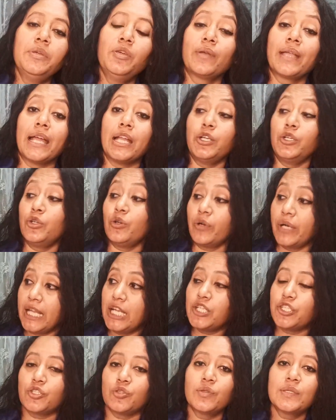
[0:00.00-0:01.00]
you can
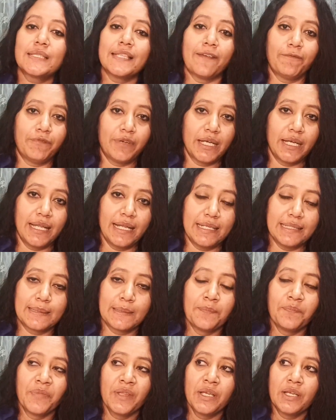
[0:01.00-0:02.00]
donate to someone
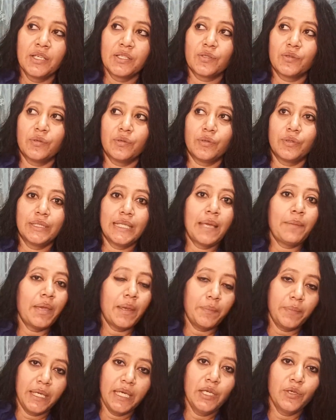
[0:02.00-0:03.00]
else, so they
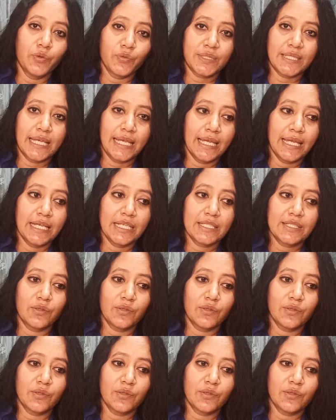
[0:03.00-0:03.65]
may be using it.